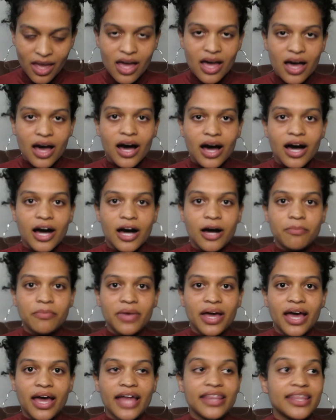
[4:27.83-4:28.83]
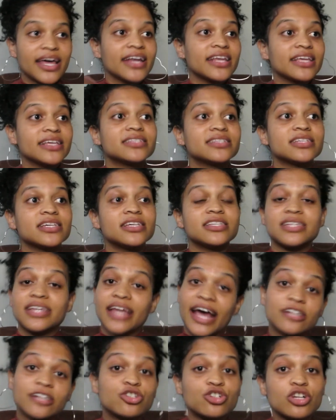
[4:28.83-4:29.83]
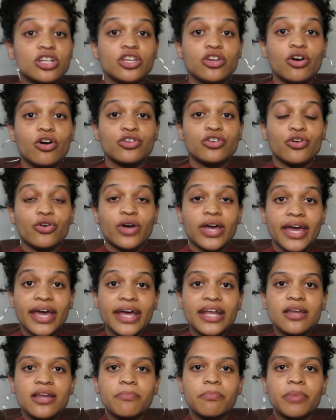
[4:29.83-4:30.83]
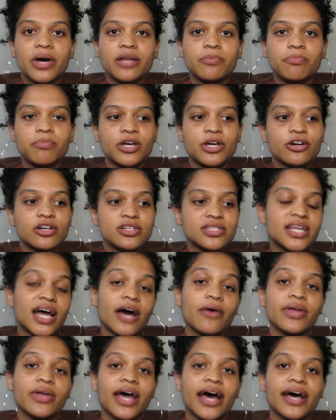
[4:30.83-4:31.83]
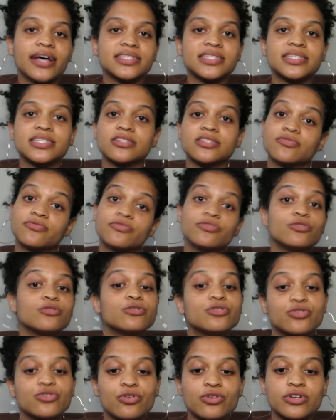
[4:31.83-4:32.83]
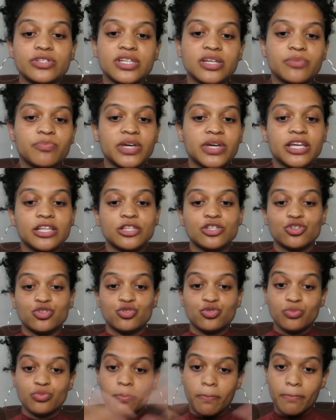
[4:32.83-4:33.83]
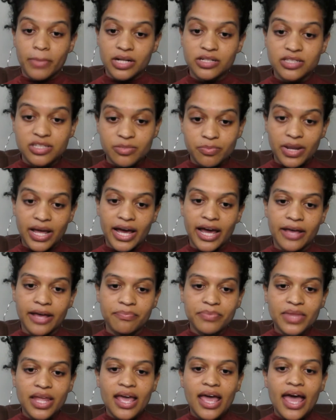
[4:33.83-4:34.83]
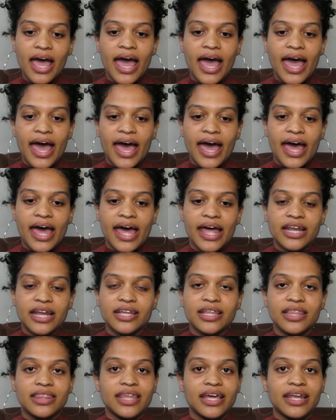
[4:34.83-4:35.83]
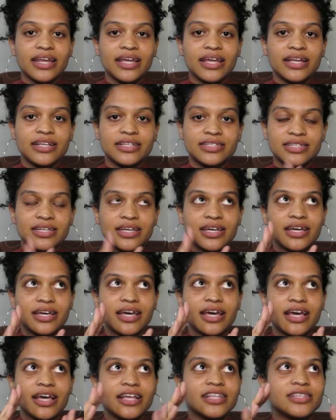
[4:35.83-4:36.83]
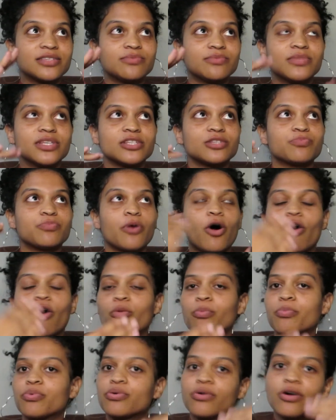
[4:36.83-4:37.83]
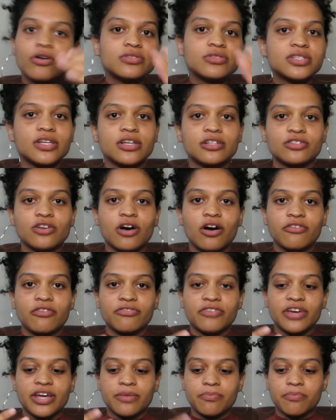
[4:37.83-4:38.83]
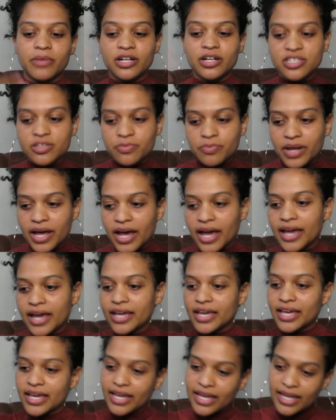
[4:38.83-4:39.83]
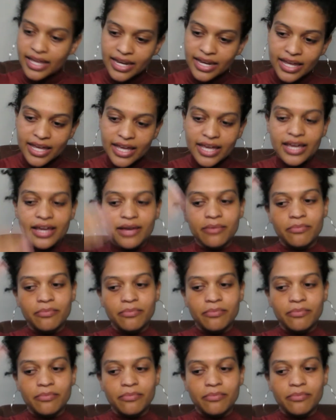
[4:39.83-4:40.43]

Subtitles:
And that yeast is naturally on your head, but because now it has this food source, it begins to multiply. And then this whole process of it multiplying, eating,